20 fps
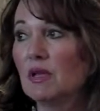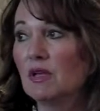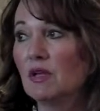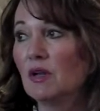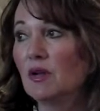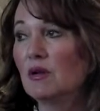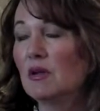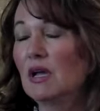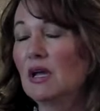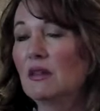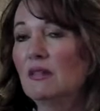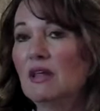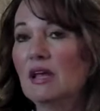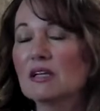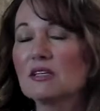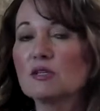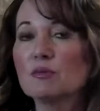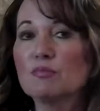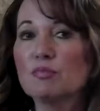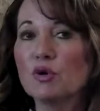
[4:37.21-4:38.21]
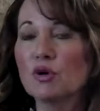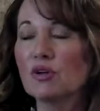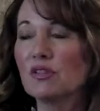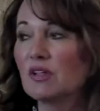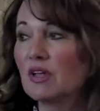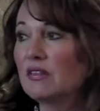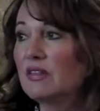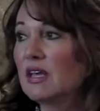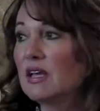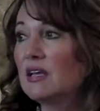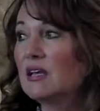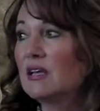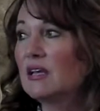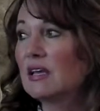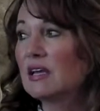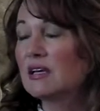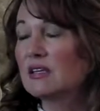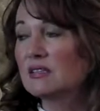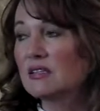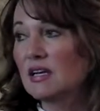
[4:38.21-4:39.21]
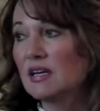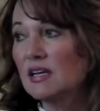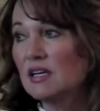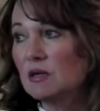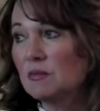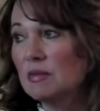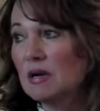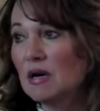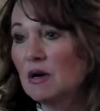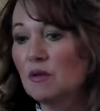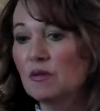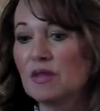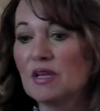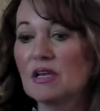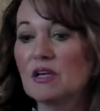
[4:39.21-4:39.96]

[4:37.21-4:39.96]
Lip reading: And that's a book that they can get excited about,